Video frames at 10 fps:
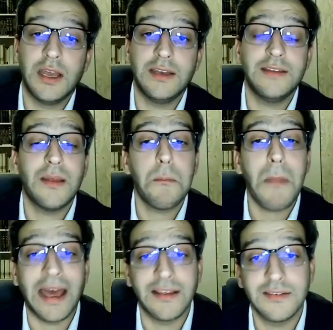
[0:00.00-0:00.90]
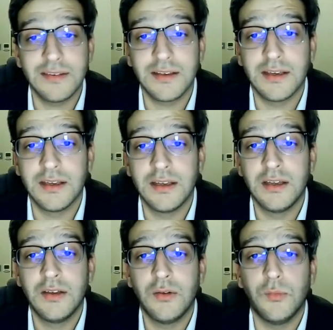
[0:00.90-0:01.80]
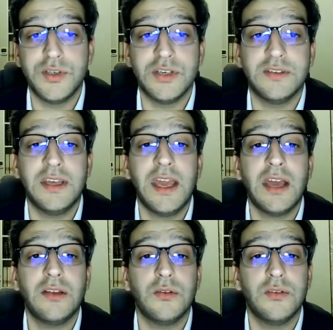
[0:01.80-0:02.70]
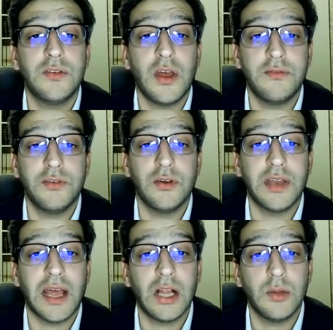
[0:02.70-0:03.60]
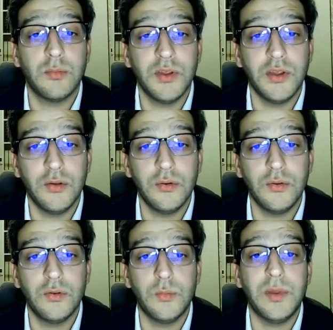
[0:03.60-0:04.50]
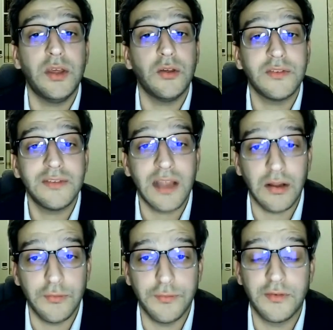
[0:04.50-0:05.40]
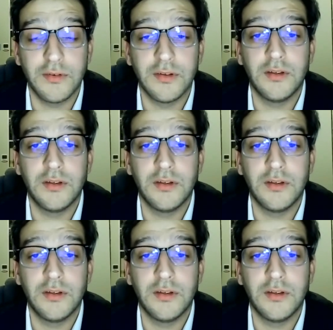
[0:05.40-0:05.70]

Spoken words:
It is a mask which is here to serve you and help you to be yourself